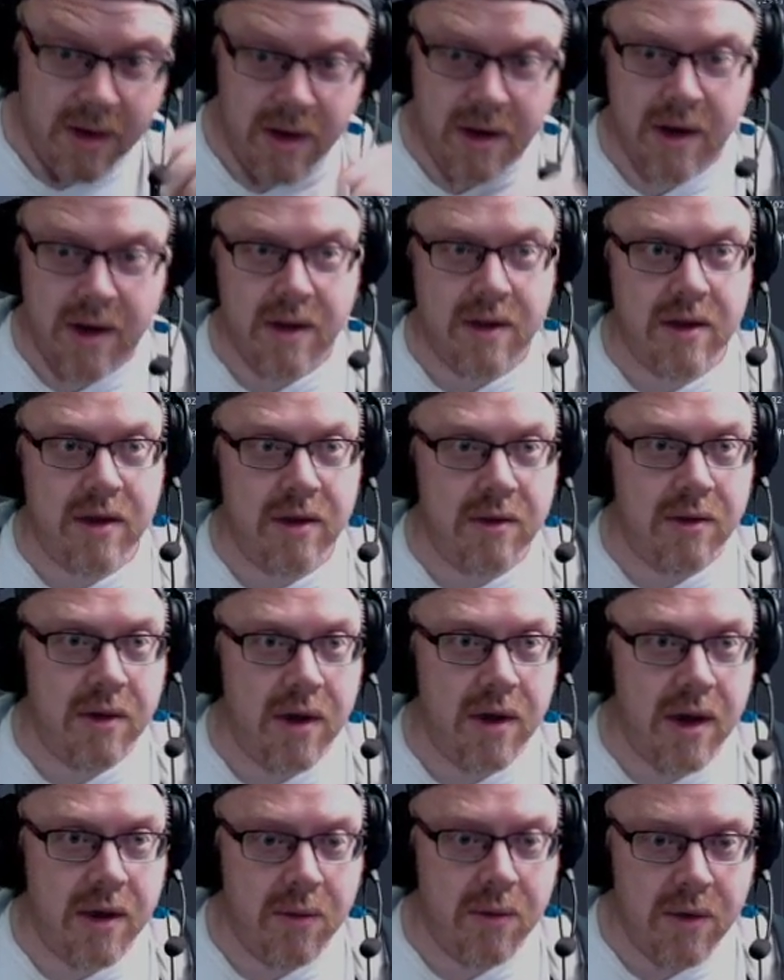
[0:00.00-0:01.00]
let's do what
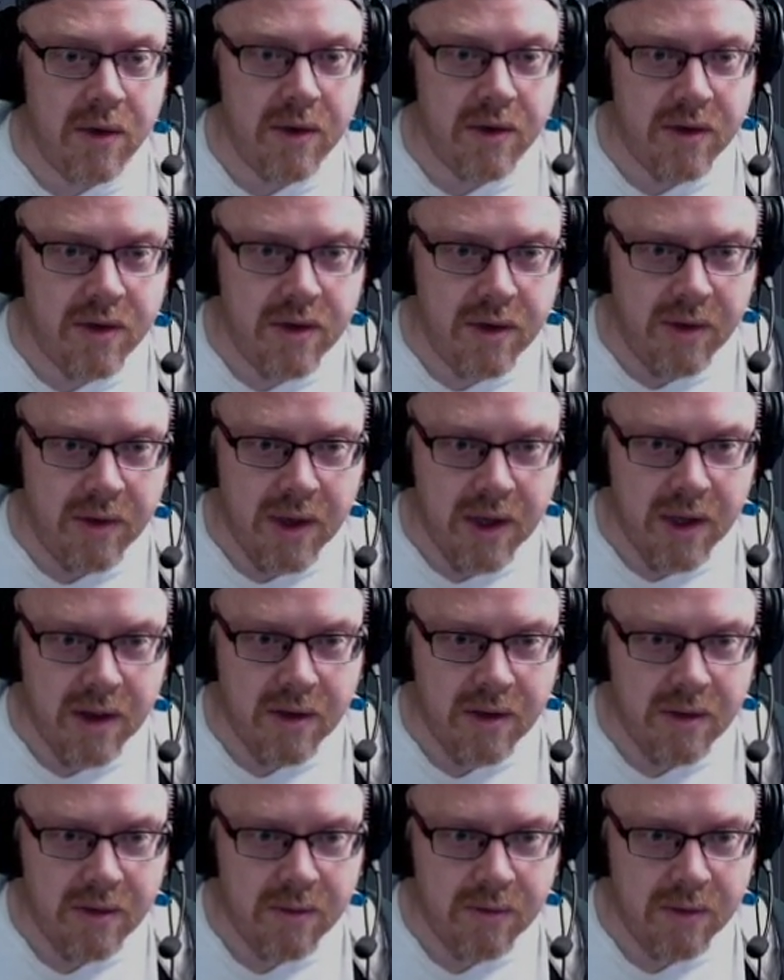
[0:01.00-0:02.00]
I was doing.
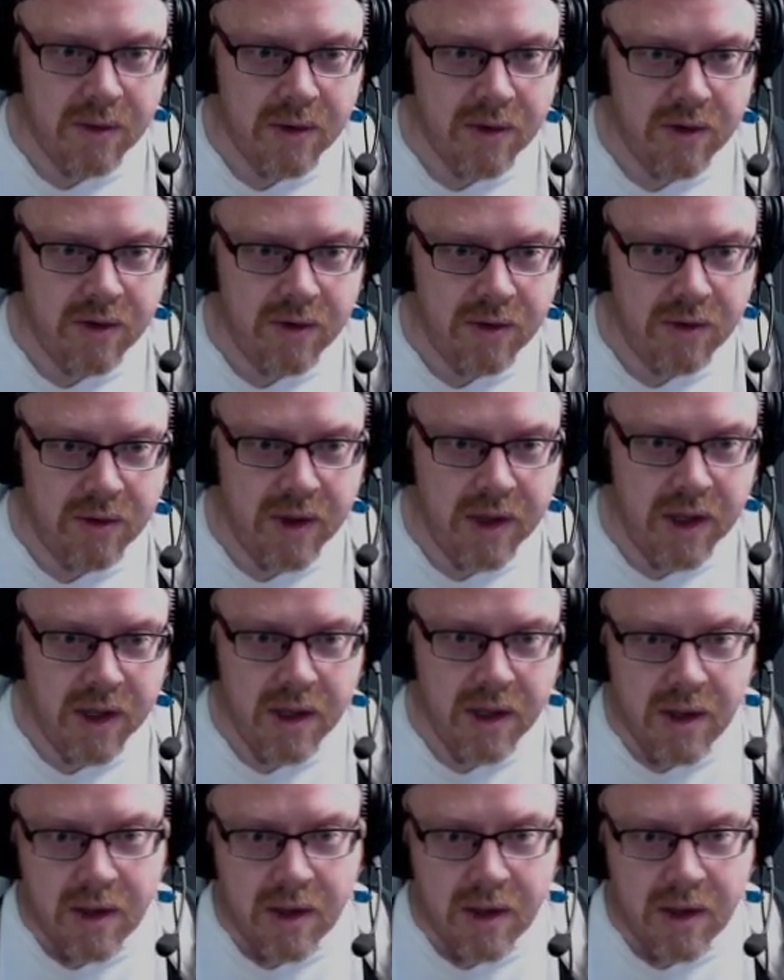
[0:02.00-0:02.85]
Do the